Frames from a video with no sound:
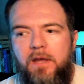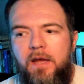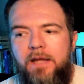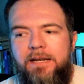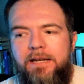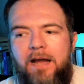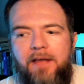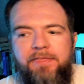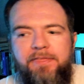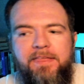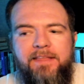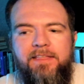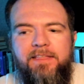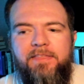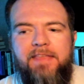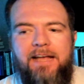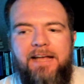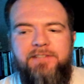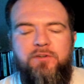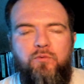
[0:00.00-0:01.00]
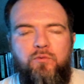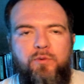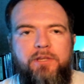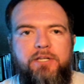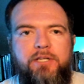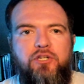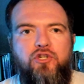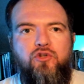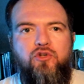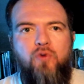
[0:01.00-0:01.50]
Now, I think that that's a
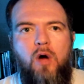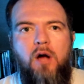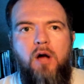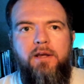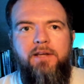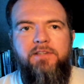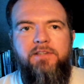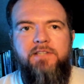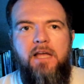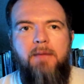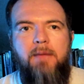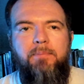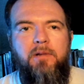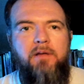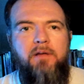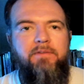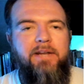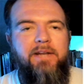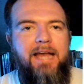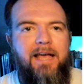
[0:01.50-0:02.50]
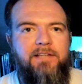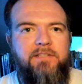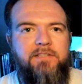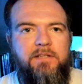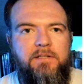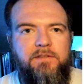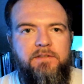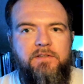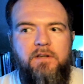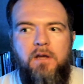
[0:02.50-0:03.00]
really strong example of an
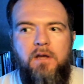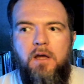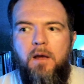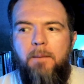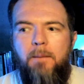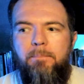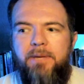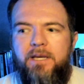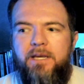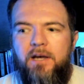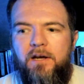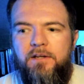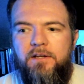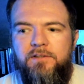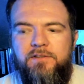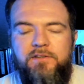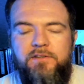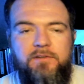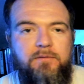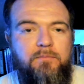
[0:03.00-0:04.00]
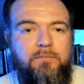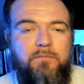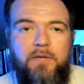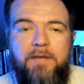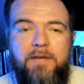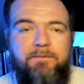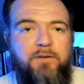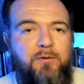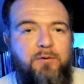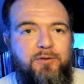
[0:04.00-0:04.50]
essence, because
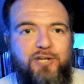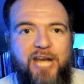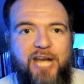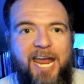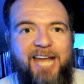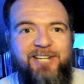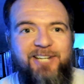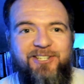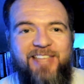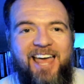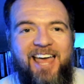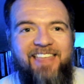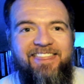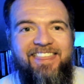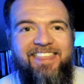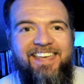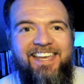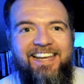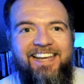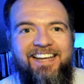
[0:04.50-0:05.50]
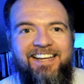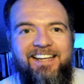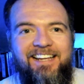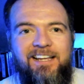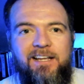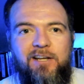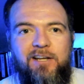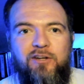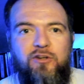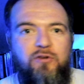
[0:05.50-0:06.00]
if you change that thing,
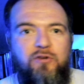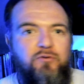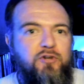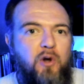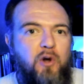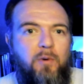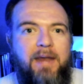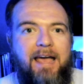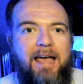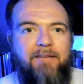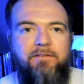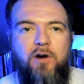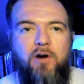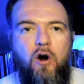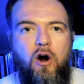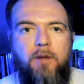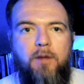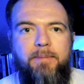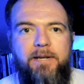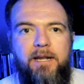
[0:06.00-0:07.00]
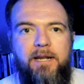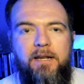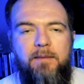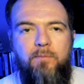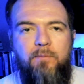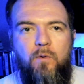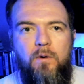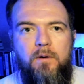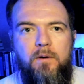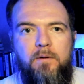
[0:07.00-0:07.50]
you don't have carbon
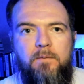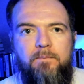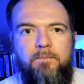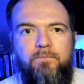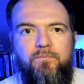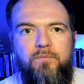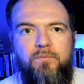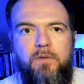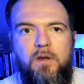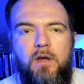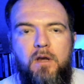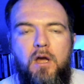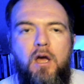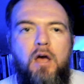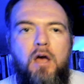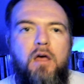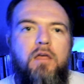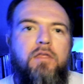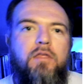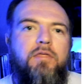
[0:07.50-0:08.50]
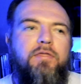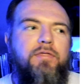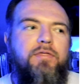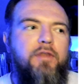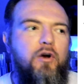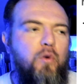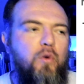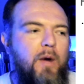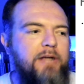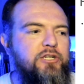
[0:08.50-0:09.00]
anymore.
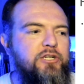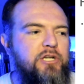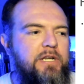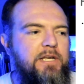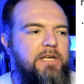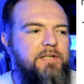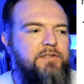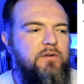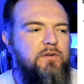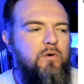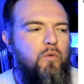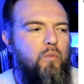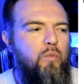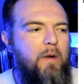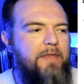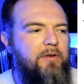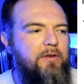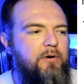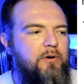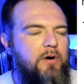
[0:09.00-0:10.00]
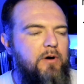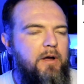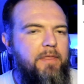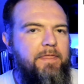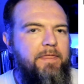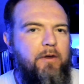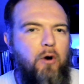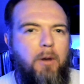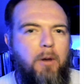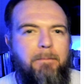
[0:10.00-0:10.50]
The question is whether
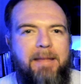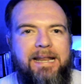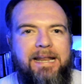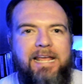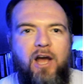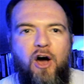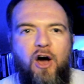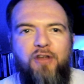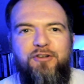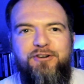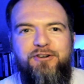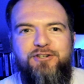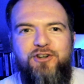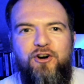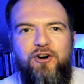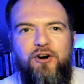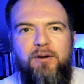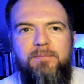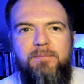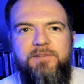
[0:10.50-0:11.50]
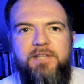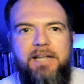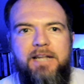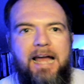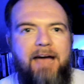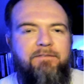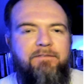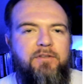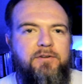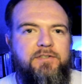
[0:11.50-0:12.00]
there are many other terms that
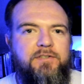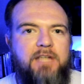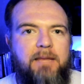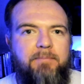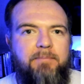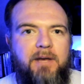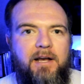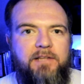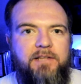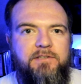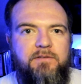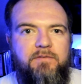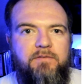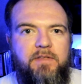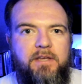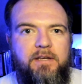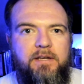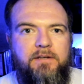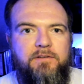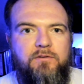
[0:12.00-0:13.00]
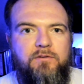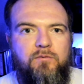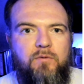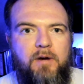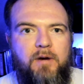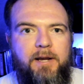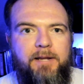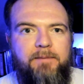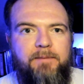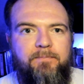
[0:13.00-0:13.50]
have those same kinds of things,
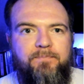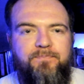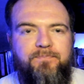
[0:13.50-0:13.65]
right?